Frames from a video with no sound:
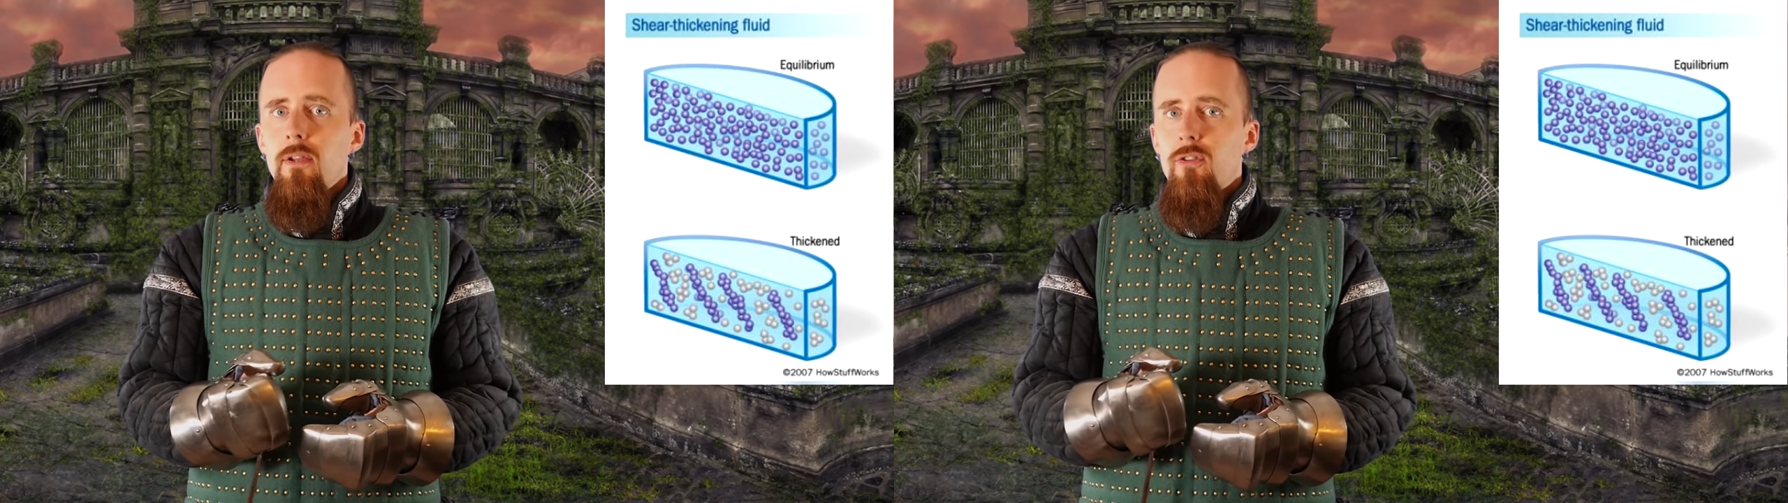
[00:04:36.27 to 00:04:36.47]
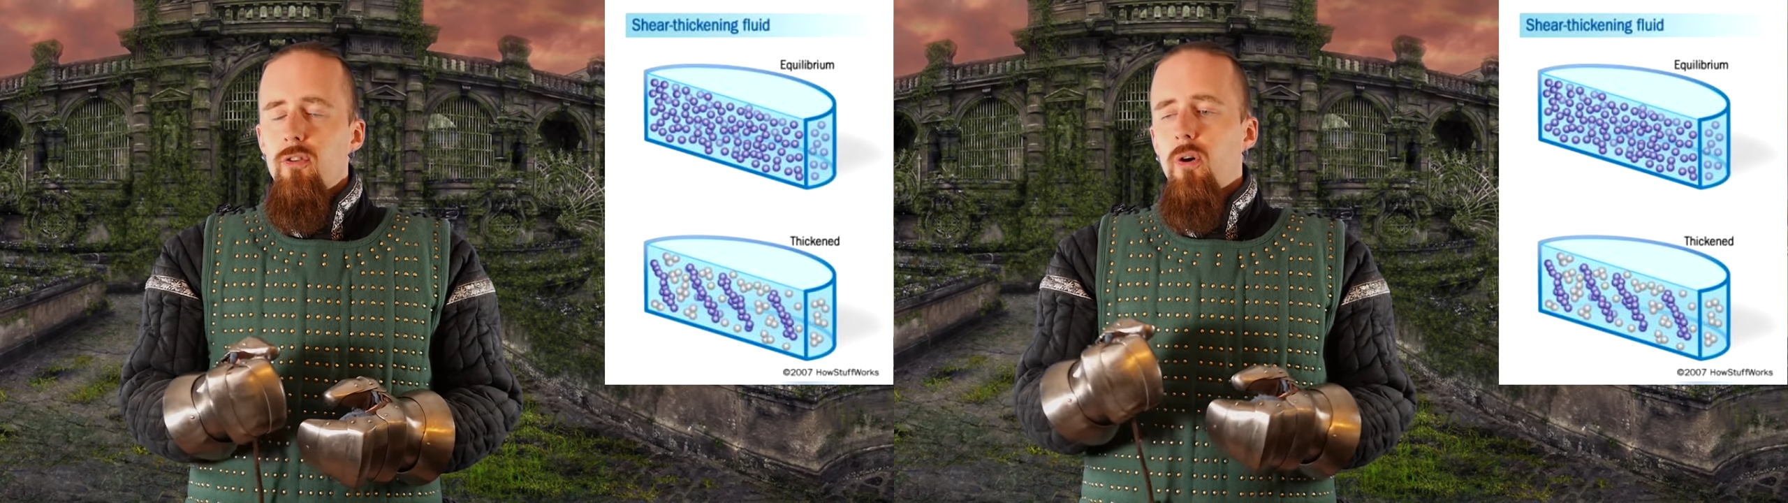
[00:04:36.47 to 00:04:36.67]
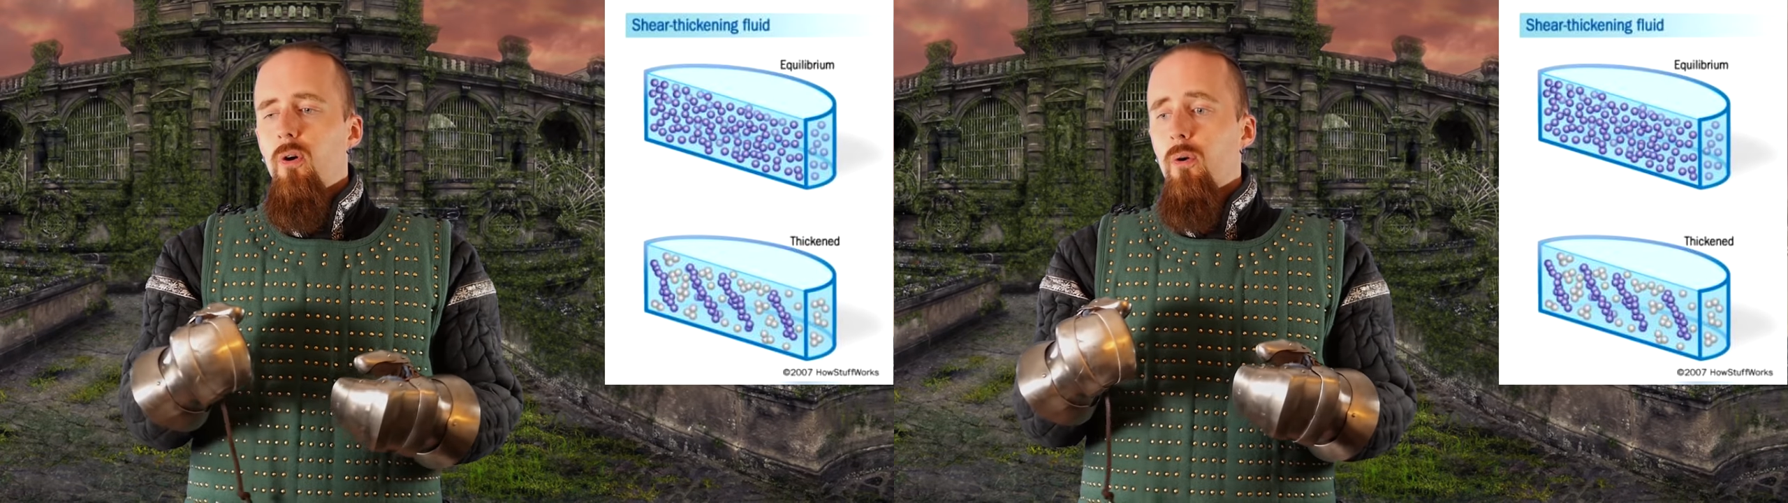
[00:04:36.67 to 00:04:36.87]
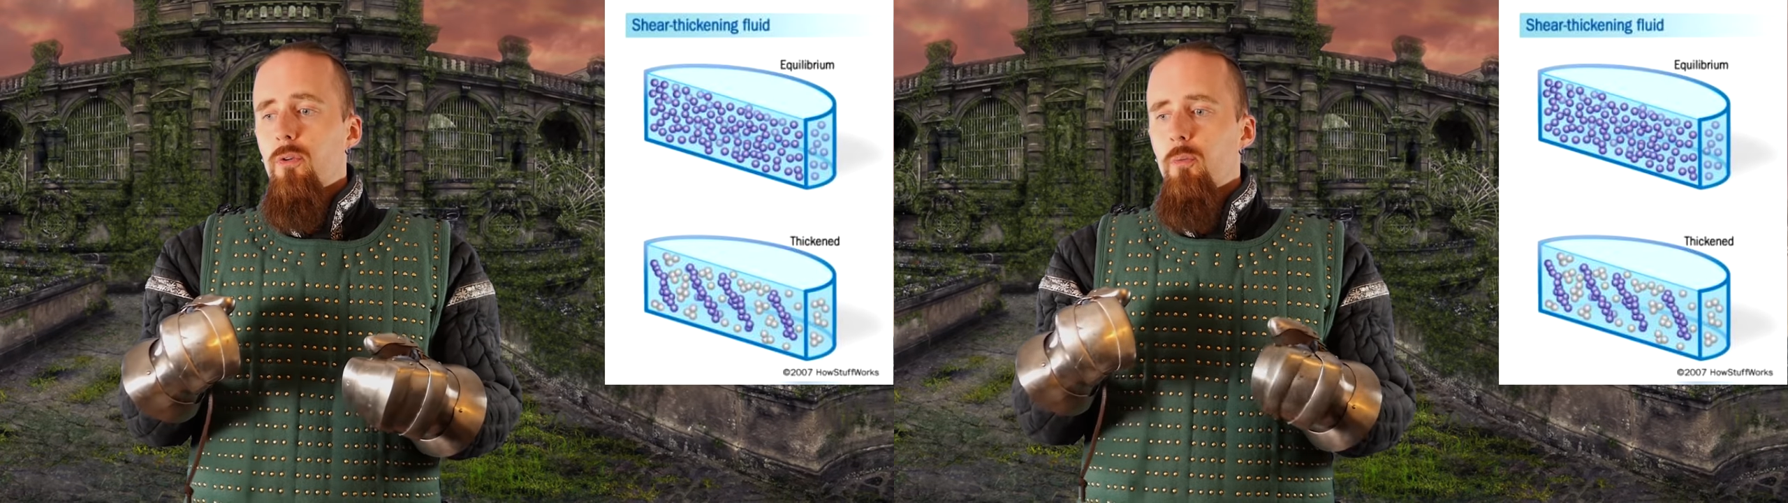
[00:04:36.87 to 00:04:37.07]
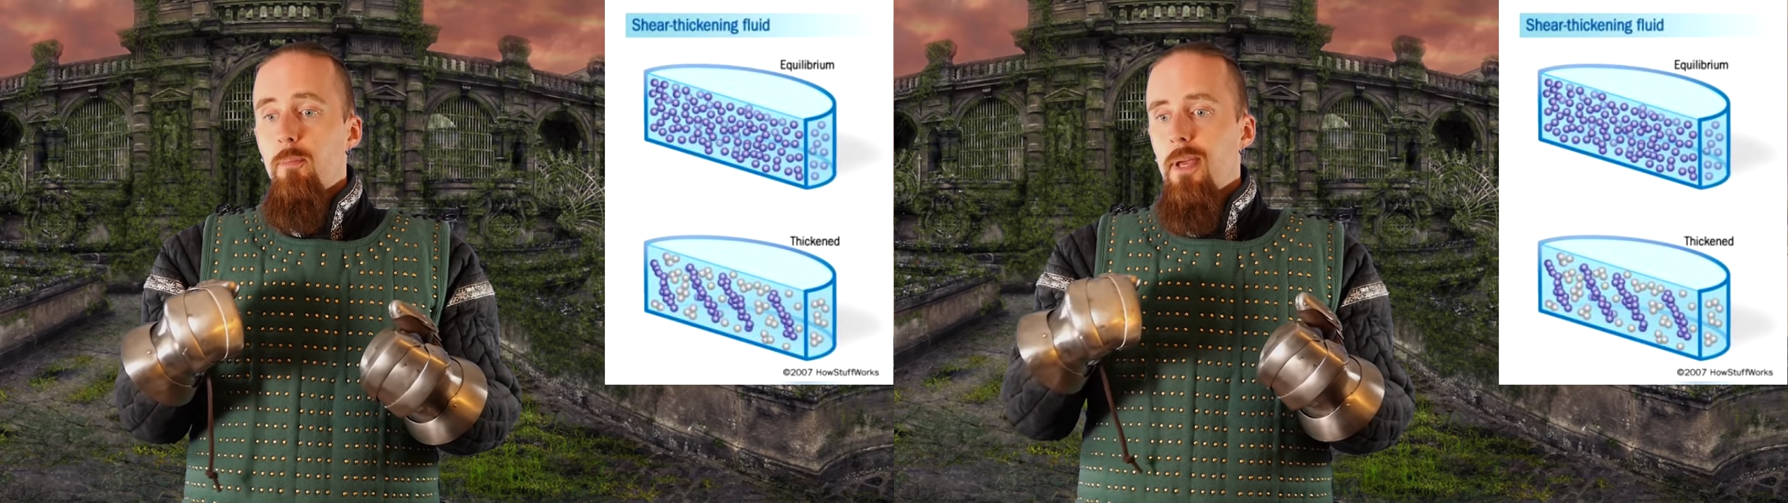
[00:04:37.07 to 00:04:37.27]
So
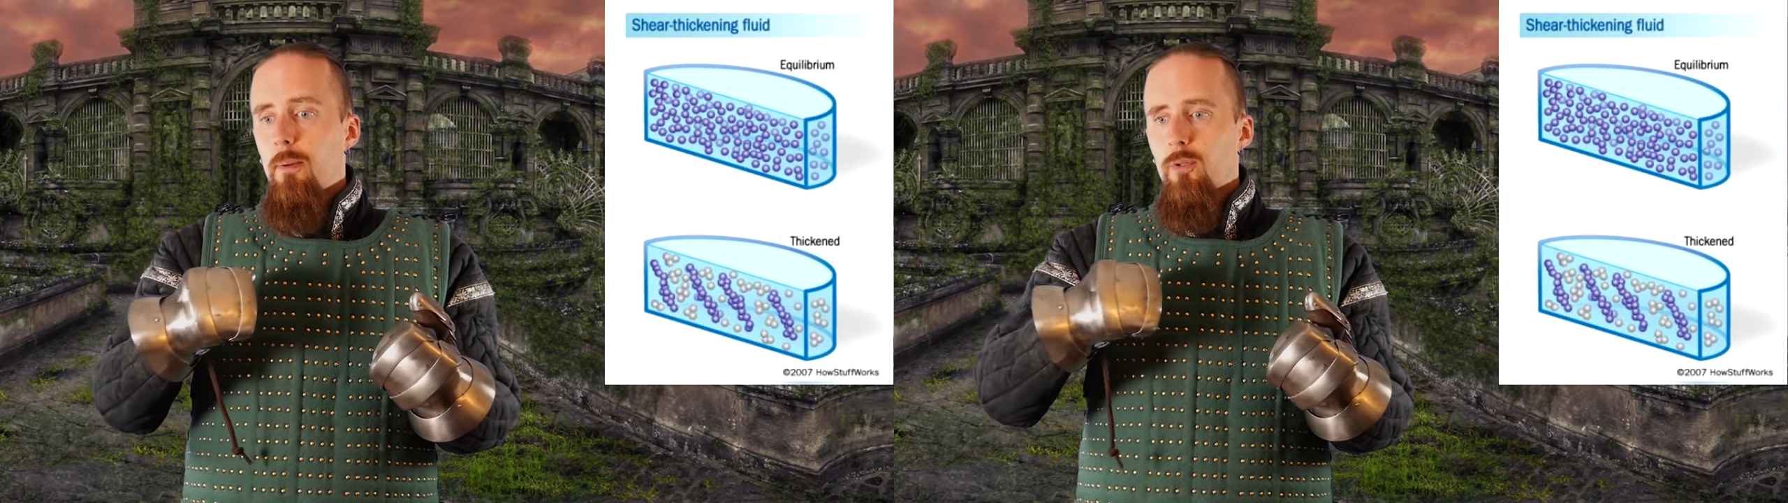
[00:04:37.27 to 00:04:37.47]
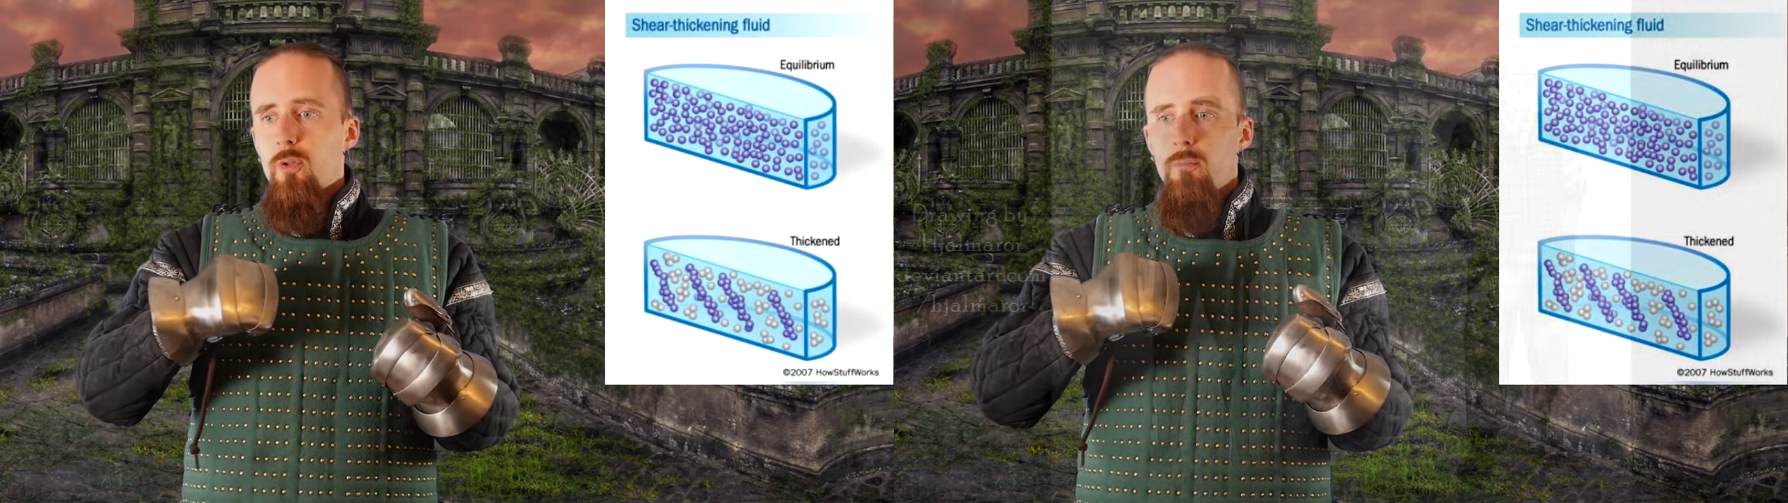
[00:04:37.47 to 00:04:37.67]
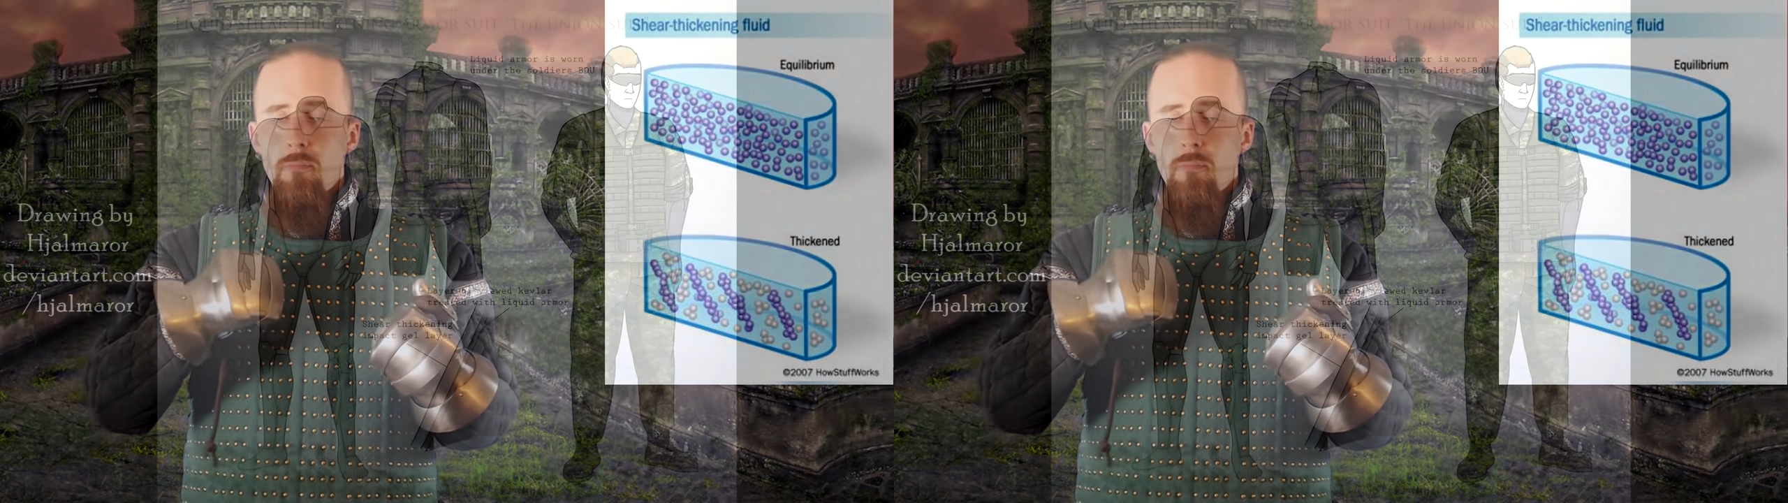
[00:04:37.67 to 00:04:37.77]
you would be able to